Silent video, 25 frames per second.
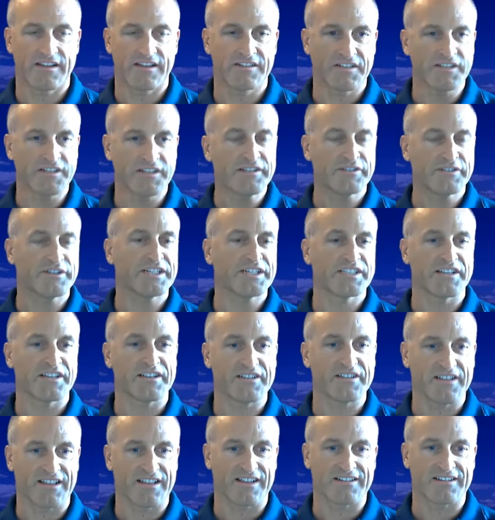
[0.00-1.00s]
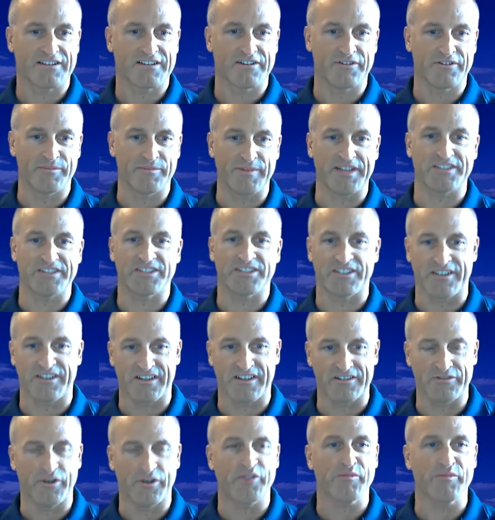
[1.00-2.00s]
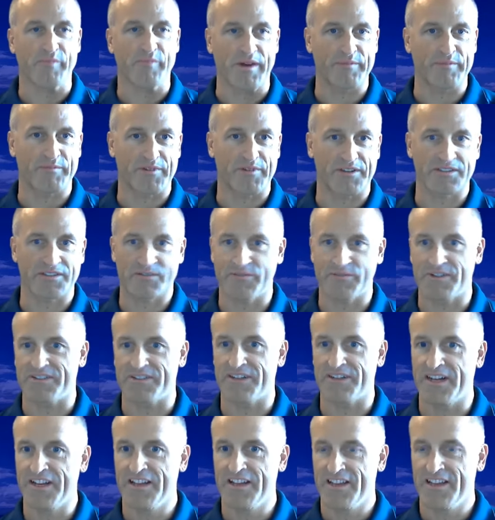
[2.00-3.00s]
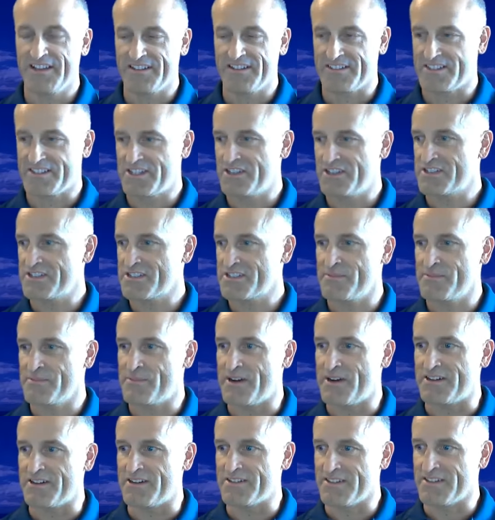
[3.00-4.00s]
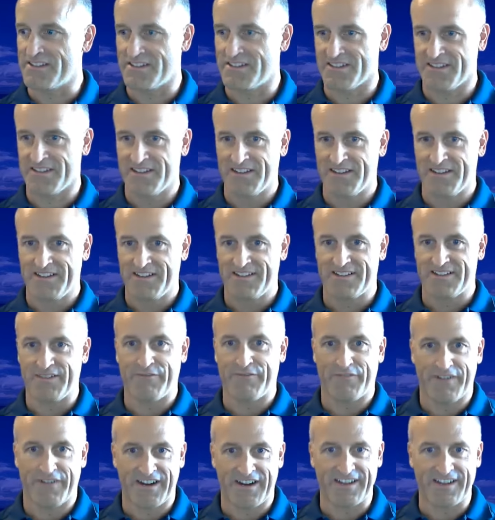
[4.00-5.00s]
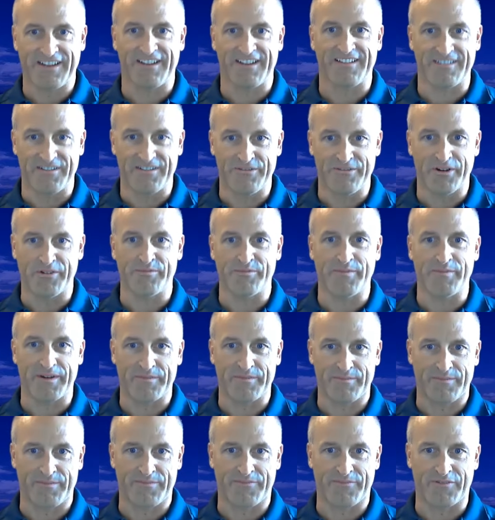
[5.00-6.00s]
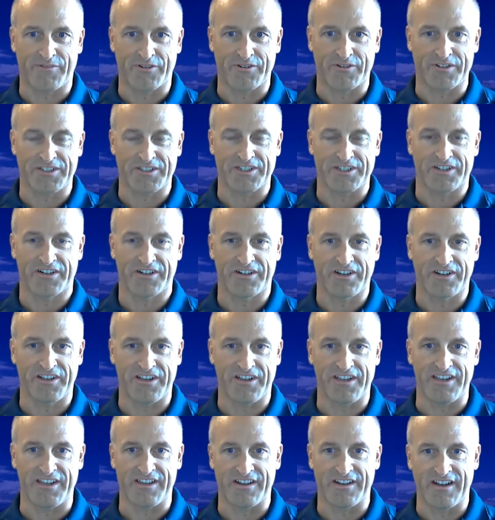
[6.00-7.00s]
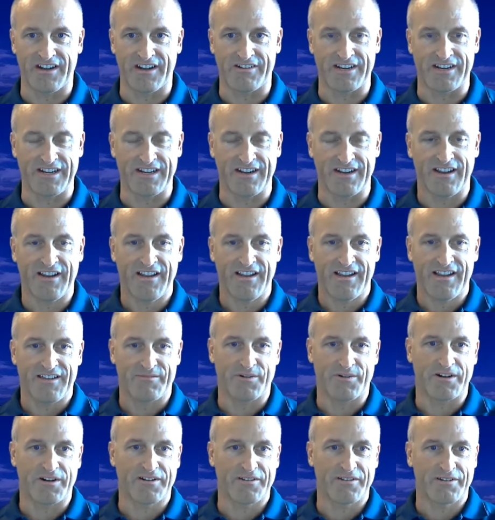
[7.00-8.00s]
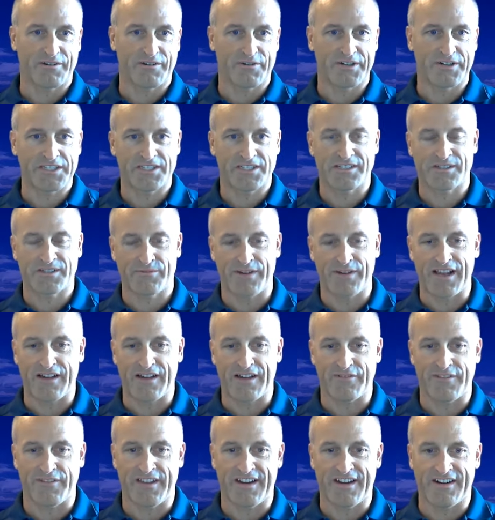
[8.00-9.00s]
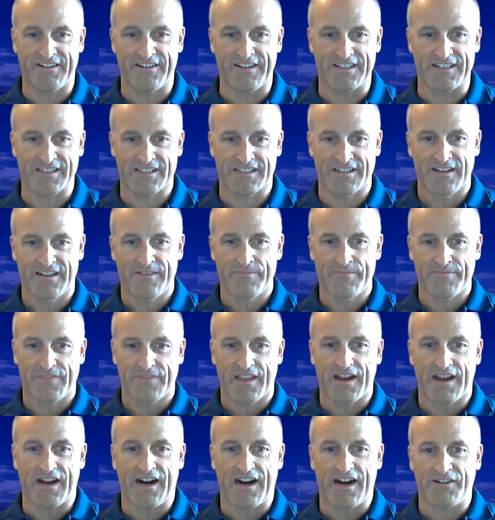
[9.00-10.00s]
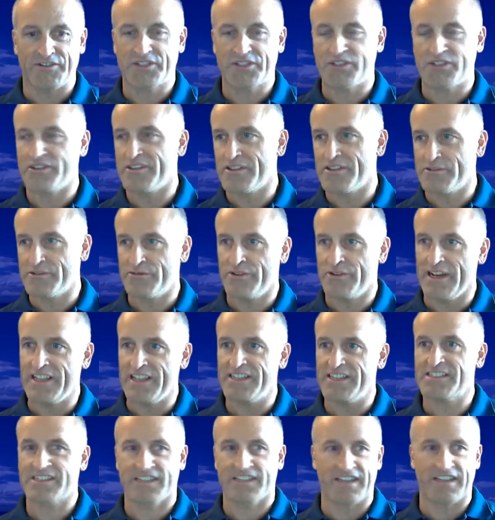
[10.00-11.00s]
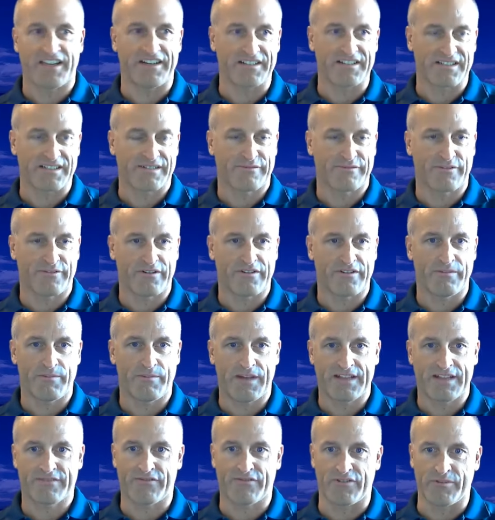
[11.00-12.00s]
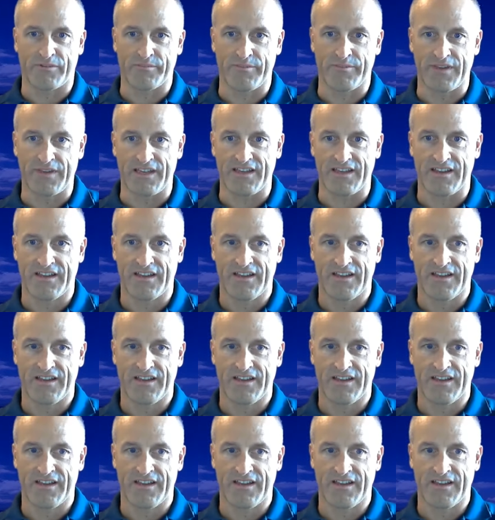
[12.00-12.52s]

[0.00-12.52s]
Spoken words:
interesting that you're mentioning roadmap, because we're just about defining the roadmap for Jakarta EE now. And one of the questions we have there is, how should the release cadence for the platform be?